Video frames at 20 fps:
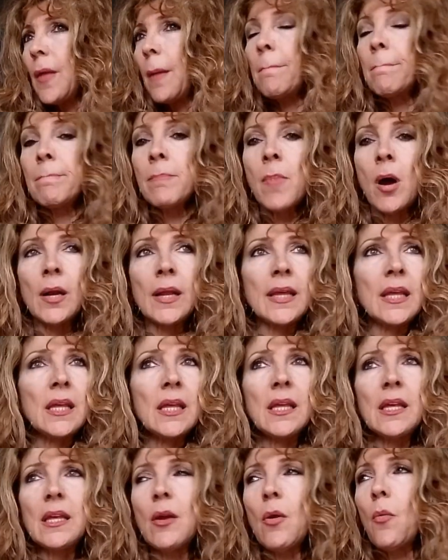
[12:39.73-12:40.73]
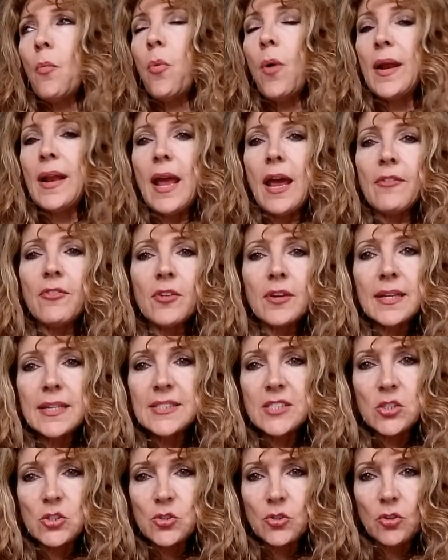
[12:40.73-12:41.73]
money, whatever it
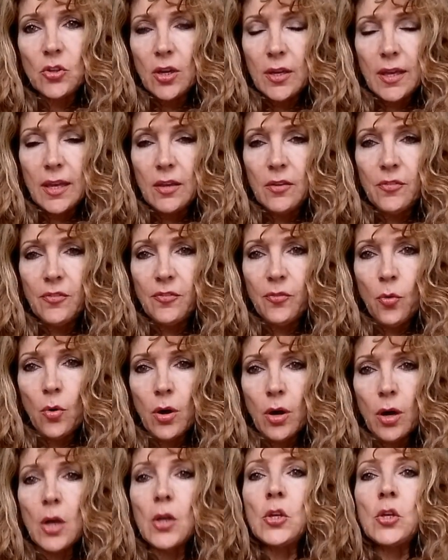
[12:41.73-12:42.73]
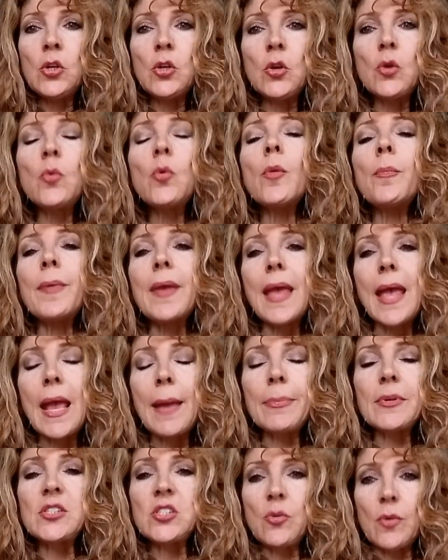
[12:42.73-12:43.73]
is that you're looking for, you will be
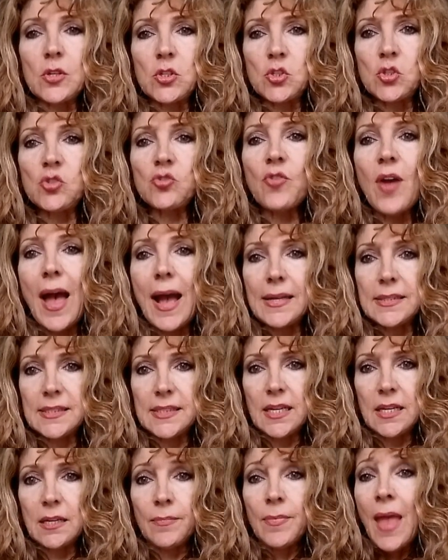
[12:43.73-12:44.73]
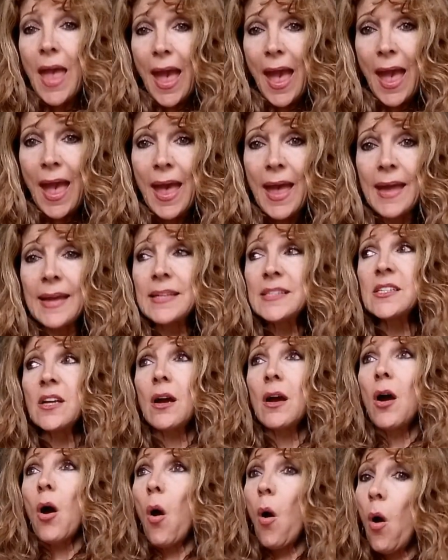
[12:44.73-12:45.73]
able to attract it, and
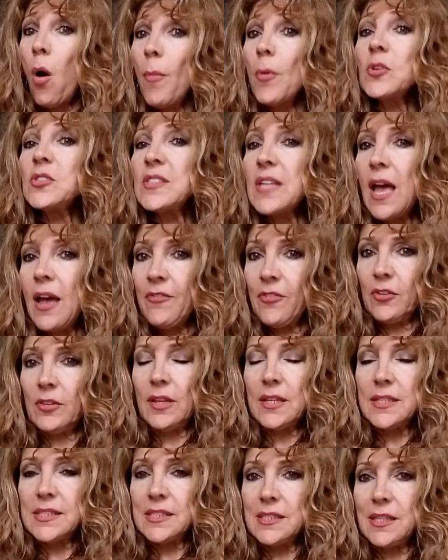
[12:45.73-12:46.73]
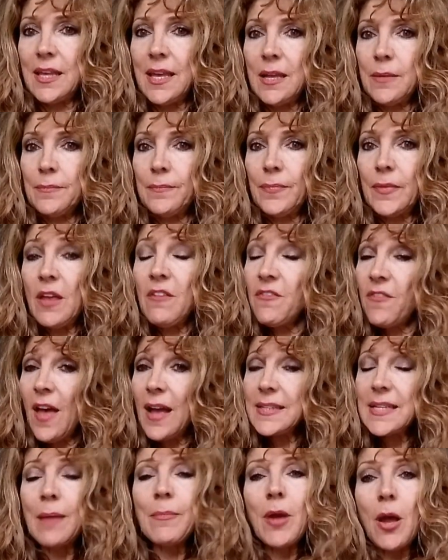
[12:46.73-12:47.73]
almost effortlessly. In
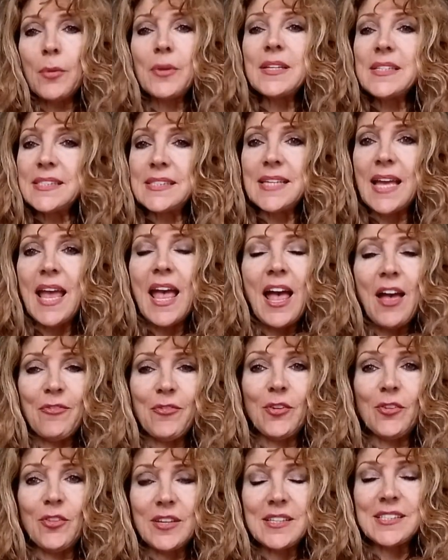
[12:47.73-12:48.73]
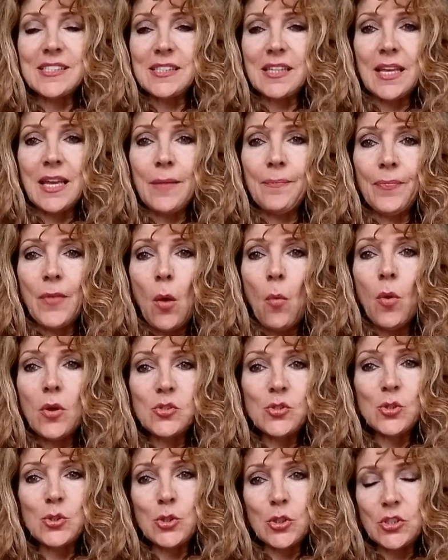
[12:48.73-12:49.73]
fact, I'm going to say effortlessly
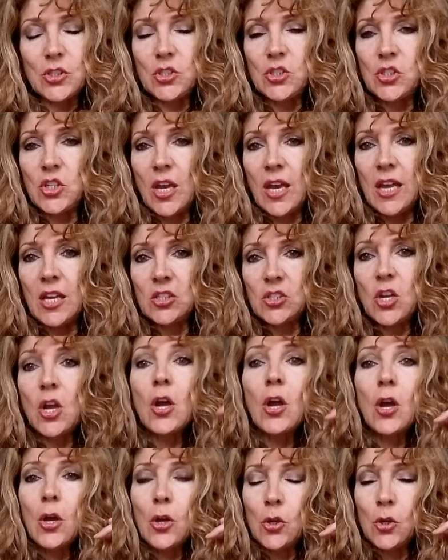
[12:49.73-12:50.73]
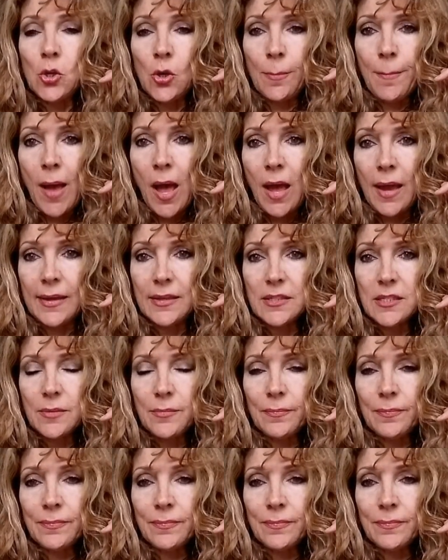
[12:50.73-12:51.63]
once you start to change your mind.